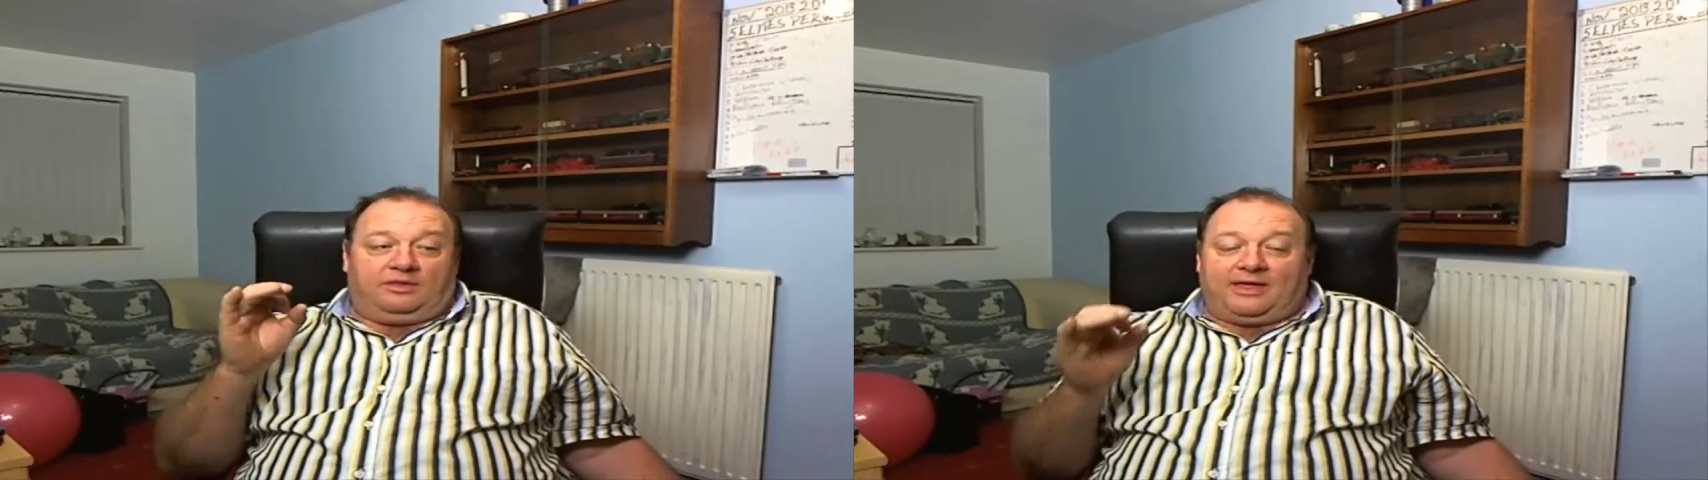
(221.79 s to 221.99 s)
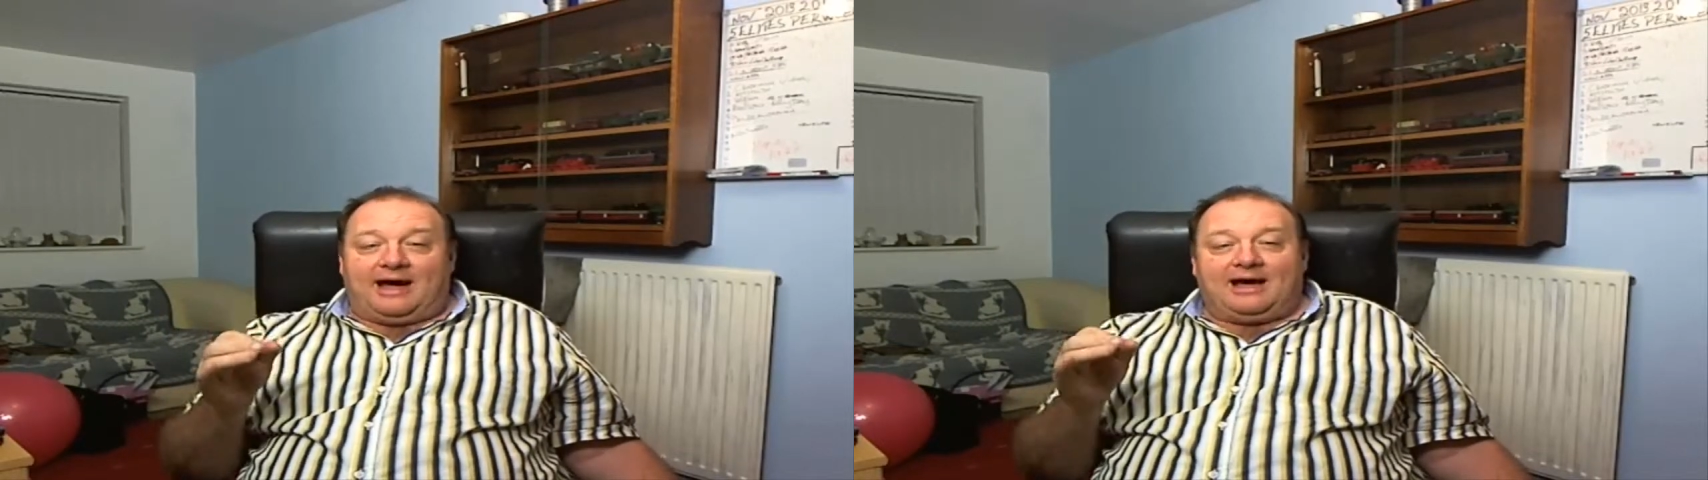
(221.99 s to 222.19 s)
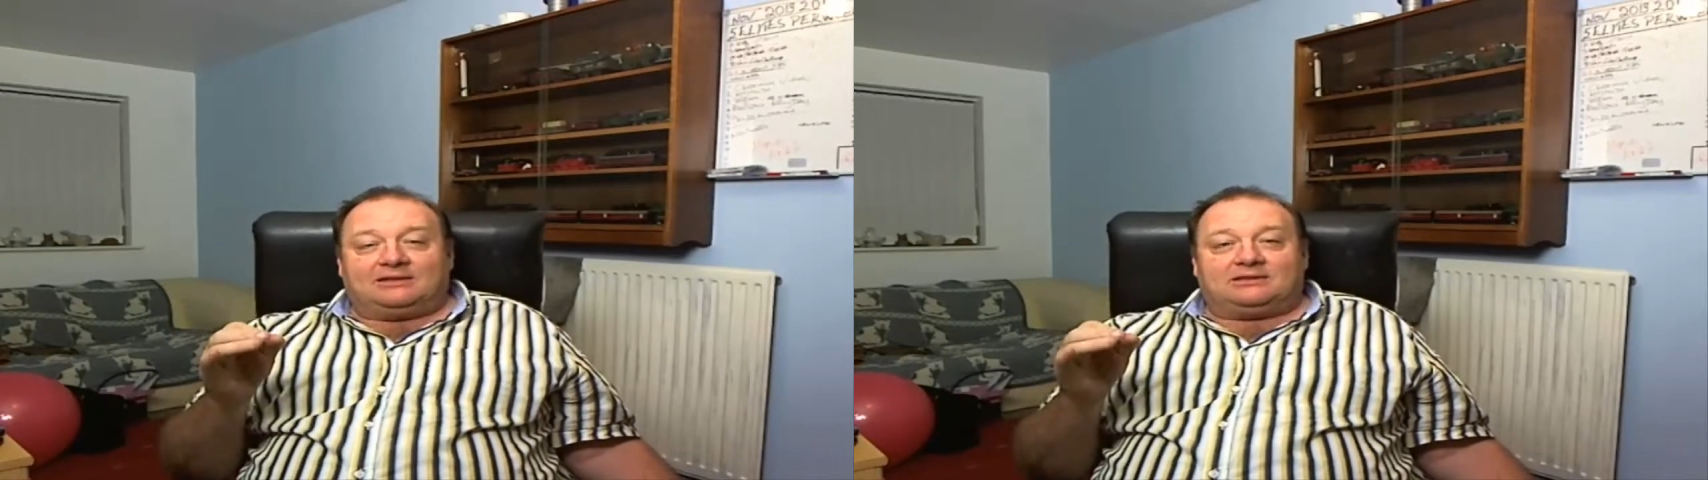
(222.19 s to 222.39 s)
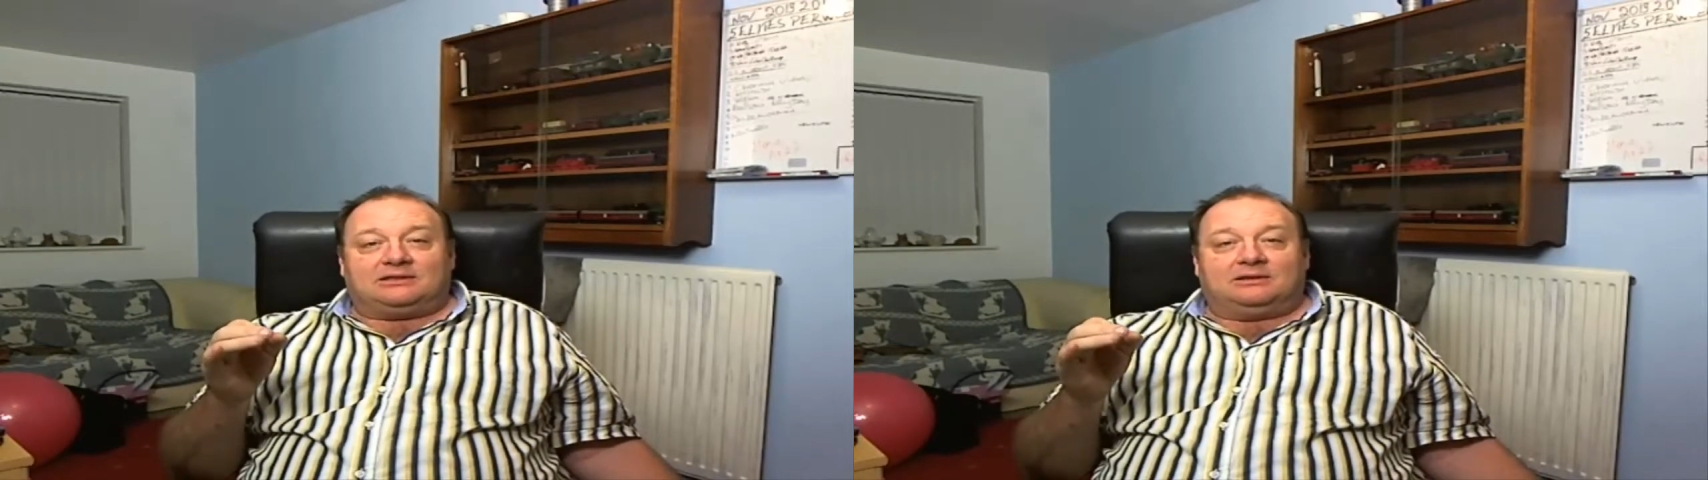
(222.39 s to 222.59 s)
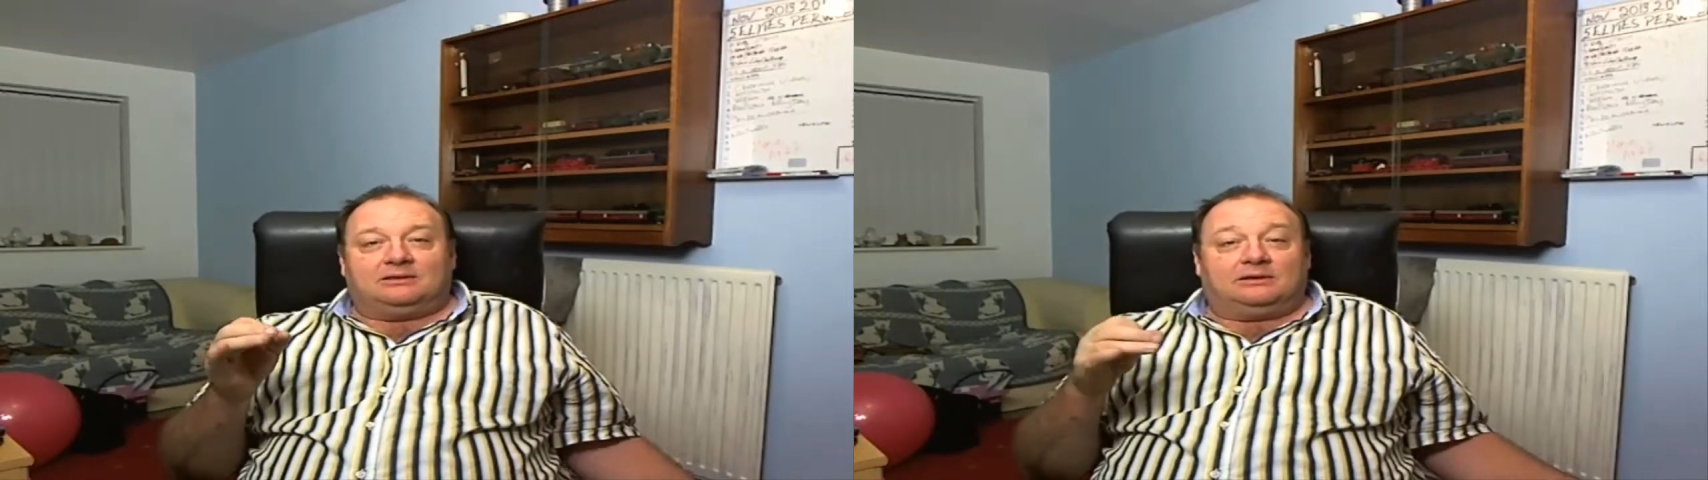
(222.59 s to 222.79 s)
that,
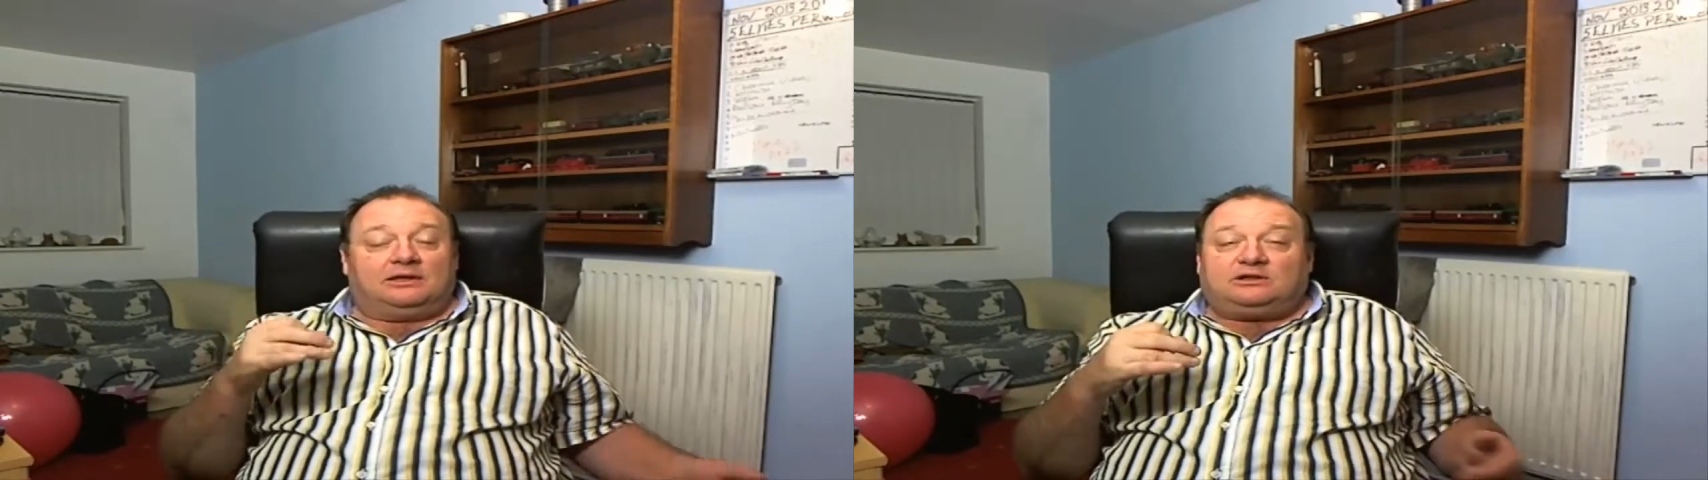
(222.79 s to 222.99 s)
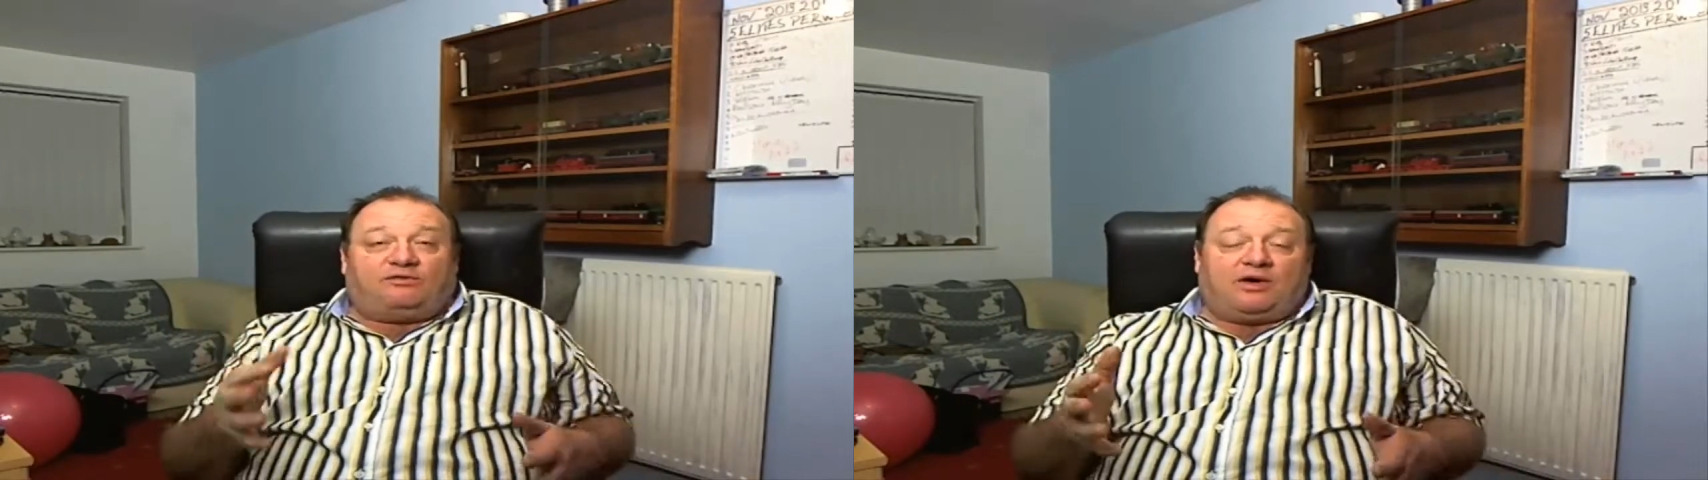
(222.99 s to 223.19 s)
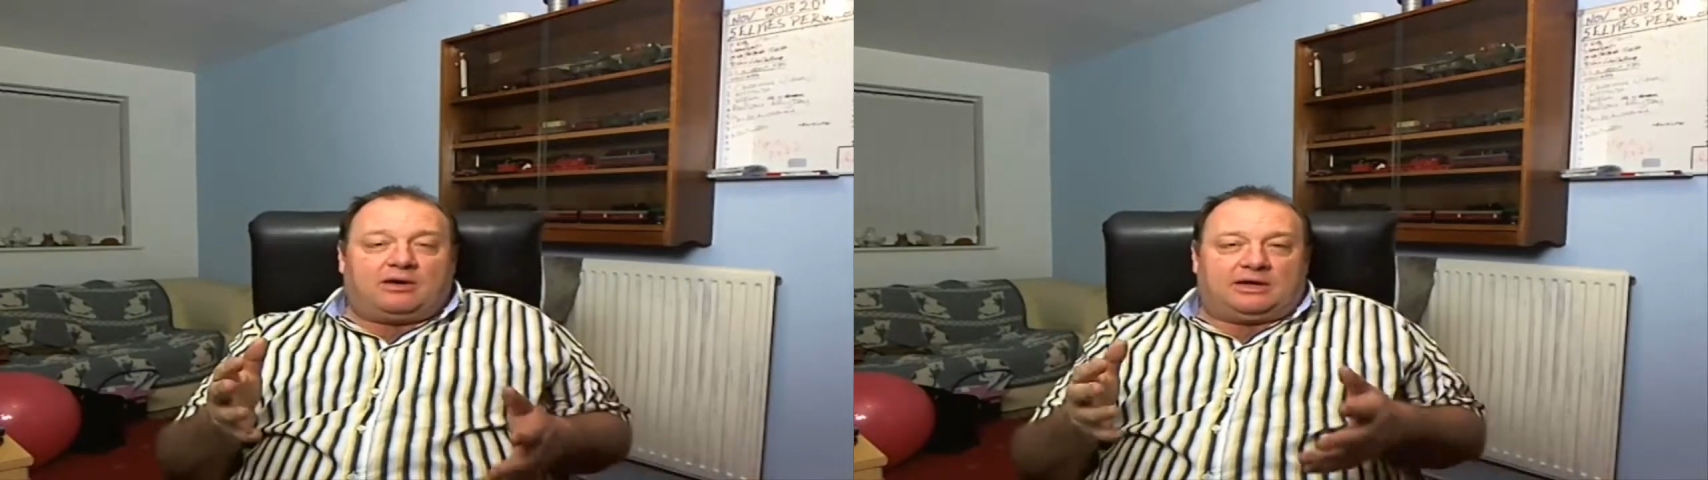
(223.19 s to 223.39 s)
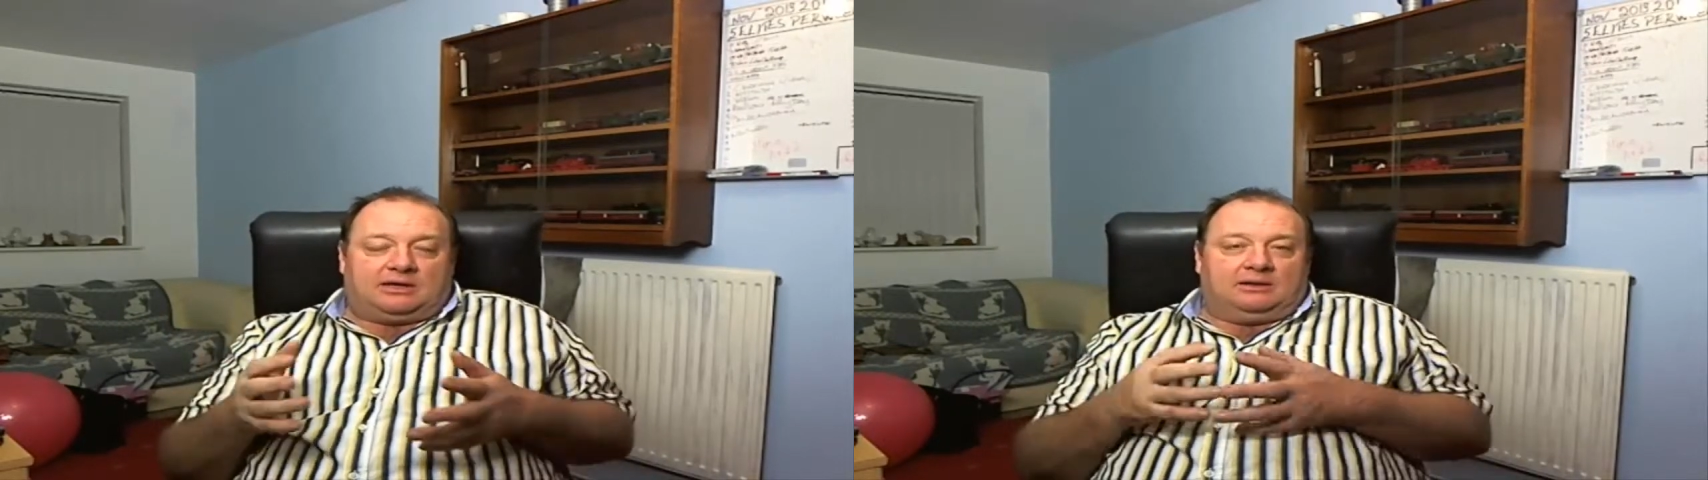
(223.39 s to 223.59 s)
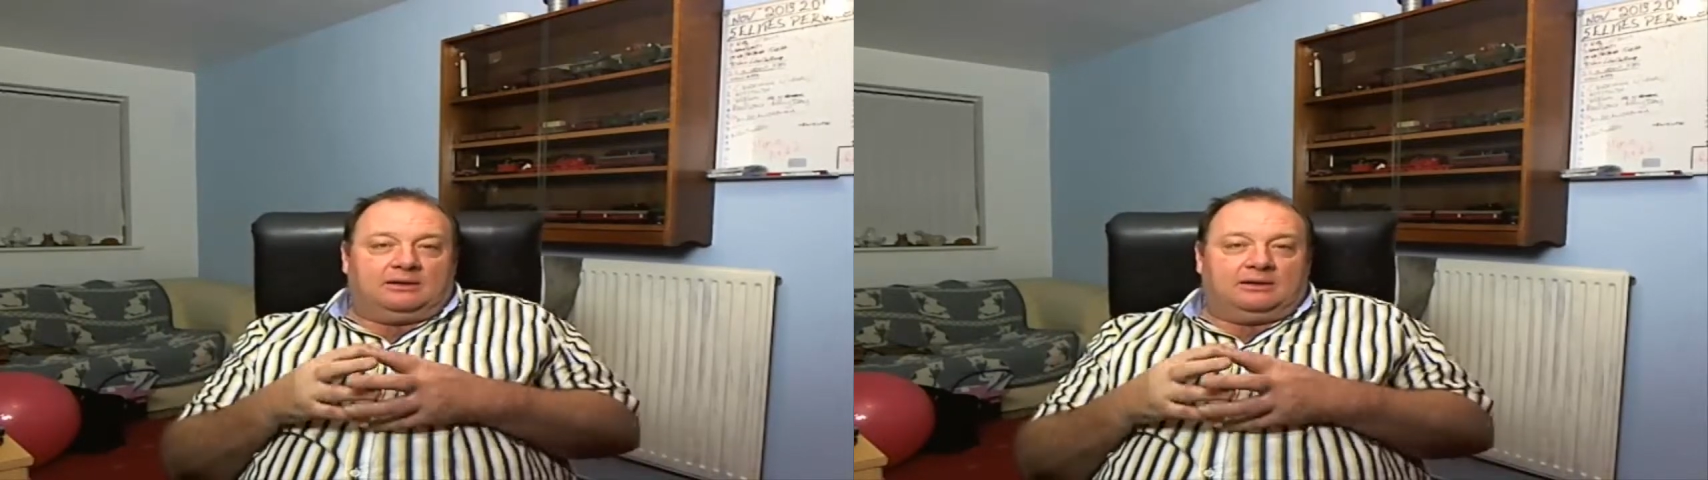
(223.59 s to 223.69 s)
it's fine.